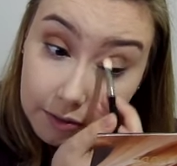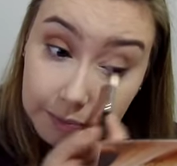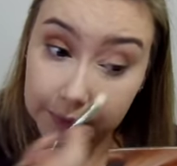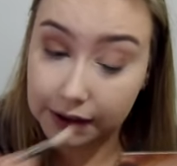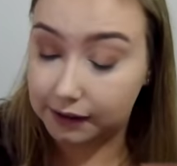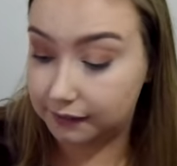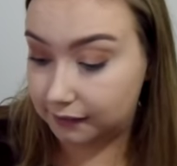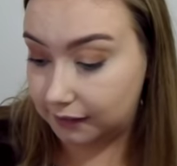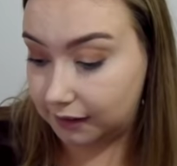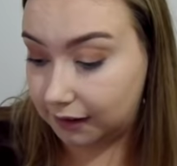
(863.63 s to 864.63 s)
but
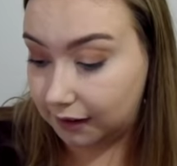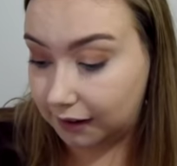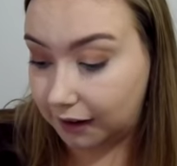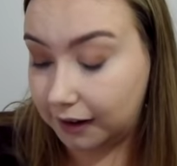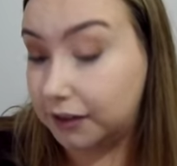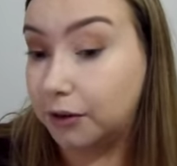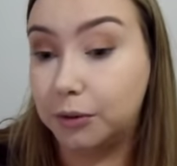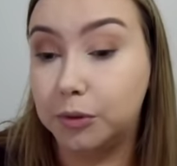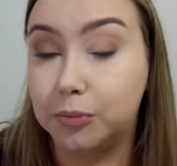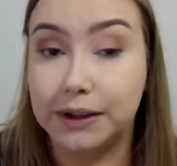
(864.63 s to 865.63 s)
I know it
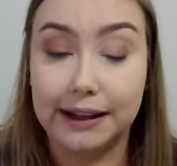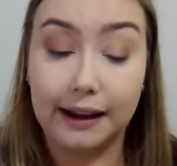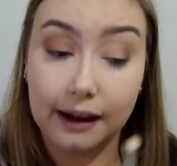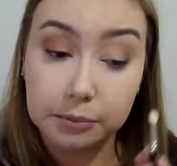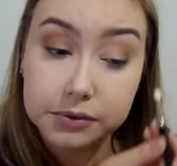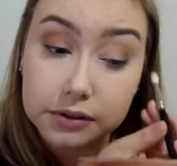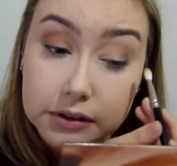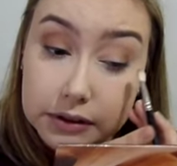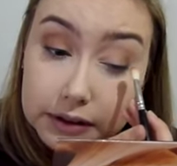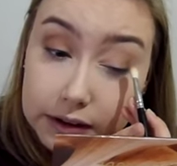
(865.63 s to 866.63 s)
will be
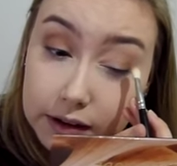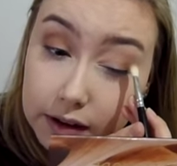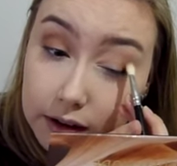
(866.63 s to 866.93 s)
absolutely